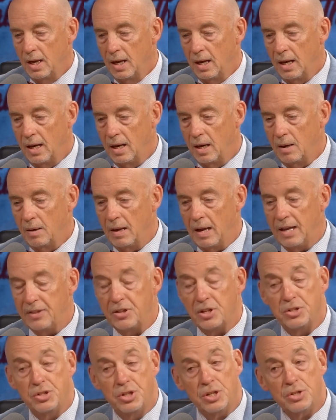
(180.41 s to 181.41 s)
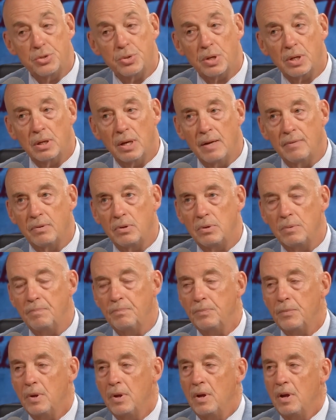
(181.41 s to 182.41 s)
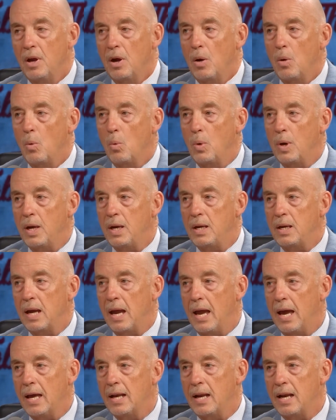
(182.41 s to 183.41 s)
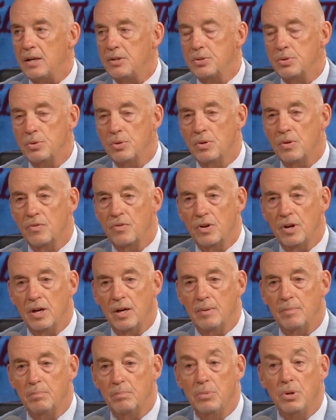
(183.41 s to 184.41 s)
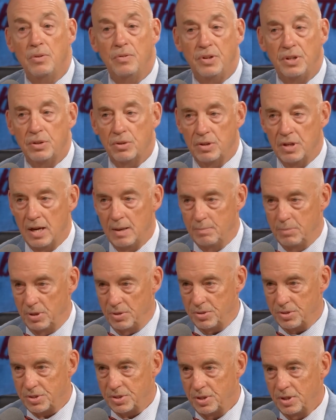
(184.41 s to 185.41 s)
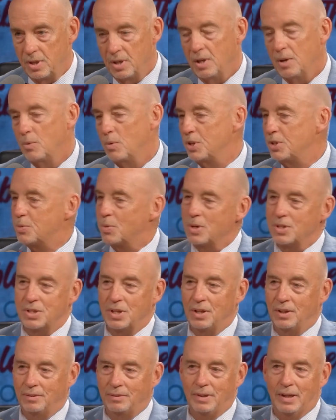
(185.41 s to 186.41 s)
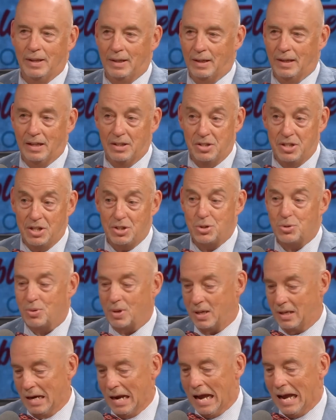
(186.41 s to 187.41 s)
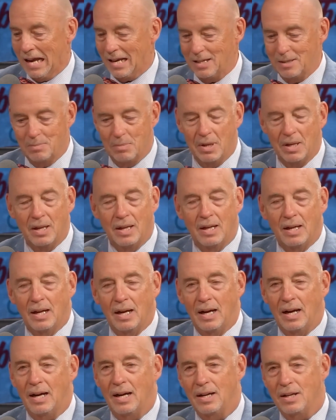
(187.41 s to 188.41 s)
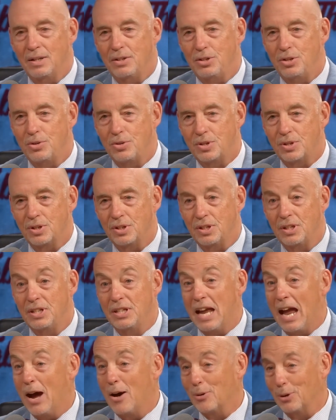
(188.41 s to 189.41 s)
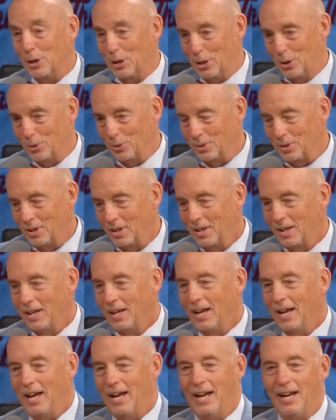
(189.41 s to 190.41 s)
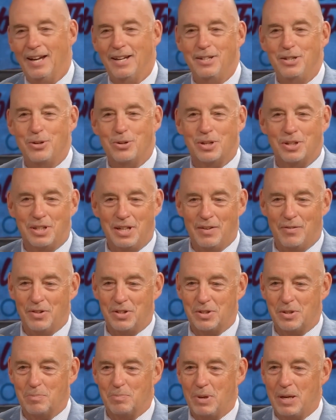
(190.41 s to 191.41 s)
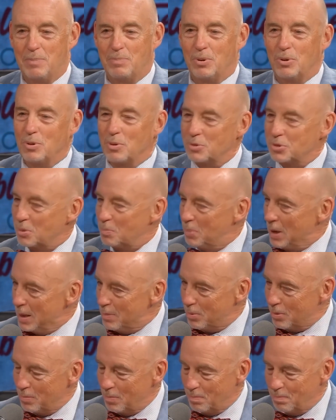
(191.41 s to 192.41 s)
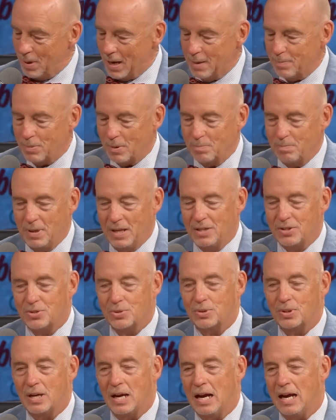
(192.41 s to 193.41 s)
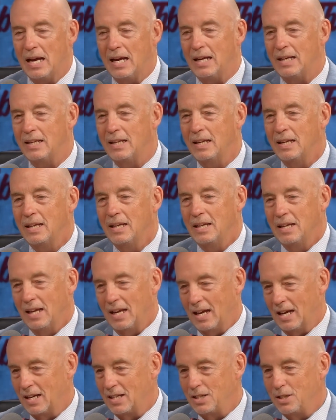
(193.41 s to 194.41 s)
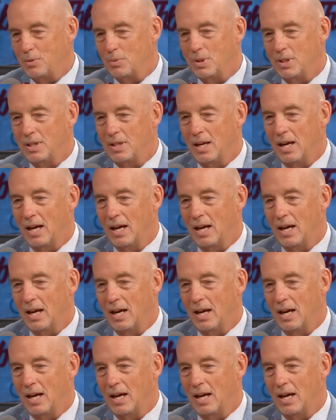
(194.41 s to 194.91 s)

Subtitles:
at the district level, we had a tool from Moving Your Numbers, which was a district guide you could download, and you could give it to people. It was a paper pencil guide. You would